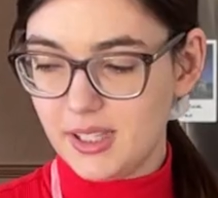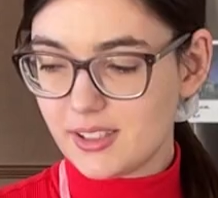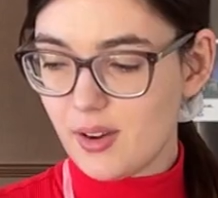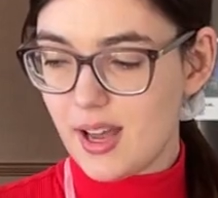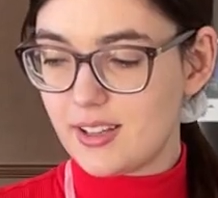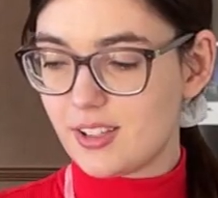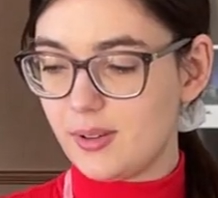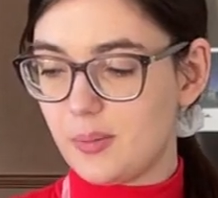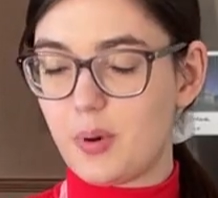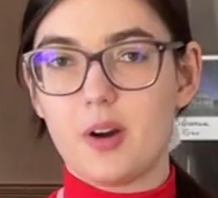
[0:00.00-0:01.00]
Let's go ahead and
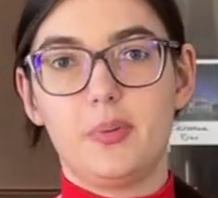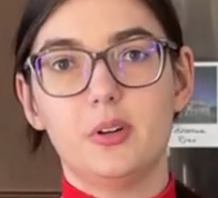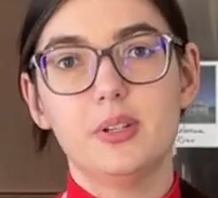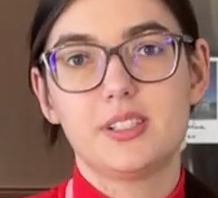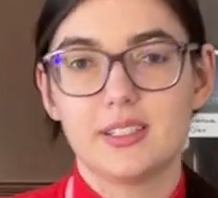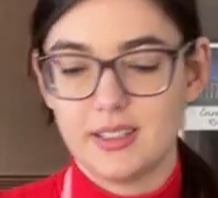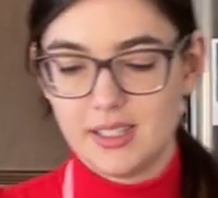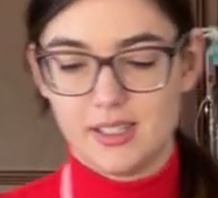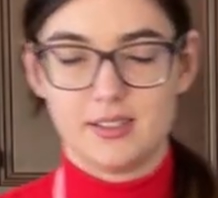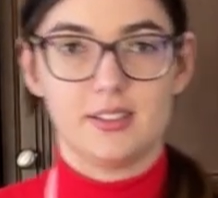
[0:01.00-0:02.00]
start with the purple, which is in the
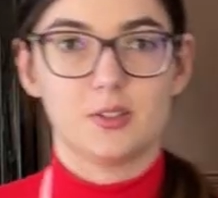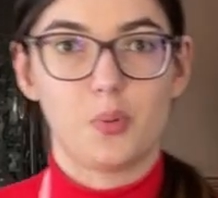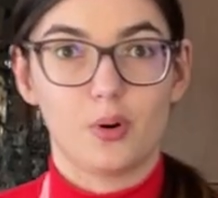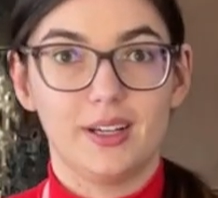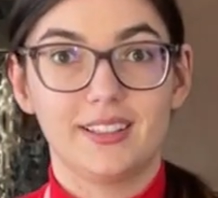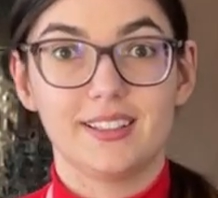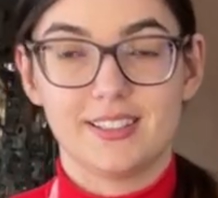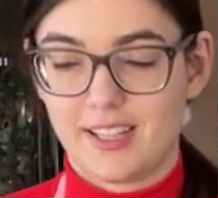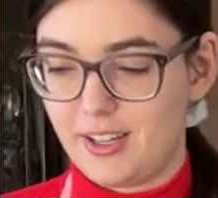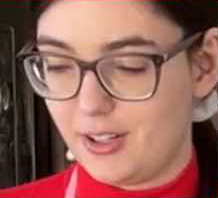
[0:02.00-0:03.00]
easiest pouring
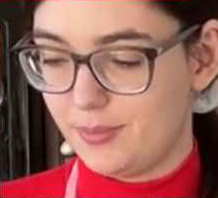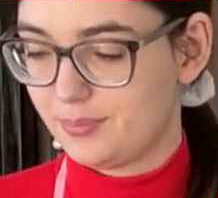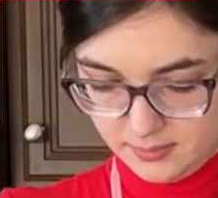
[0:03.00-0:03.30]
container.